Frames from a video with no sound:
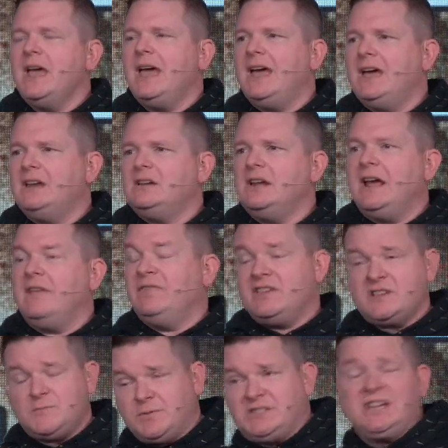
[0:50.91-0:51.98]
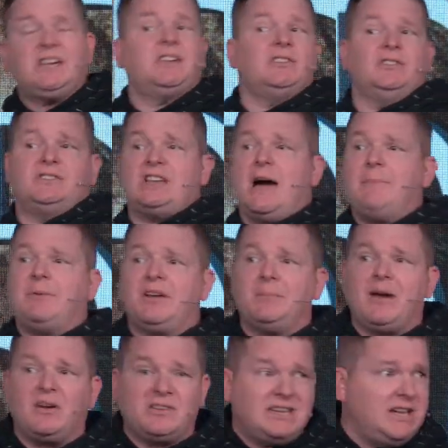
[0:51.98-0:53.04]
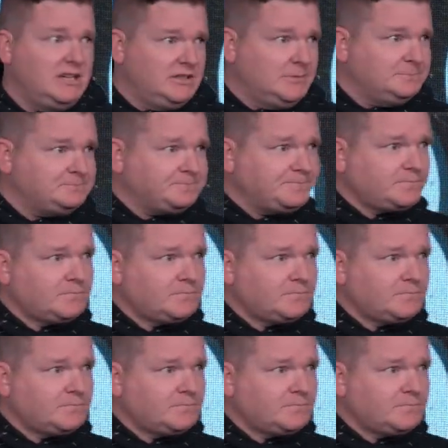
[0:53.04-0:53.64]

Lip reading: And this particular topic about kingdom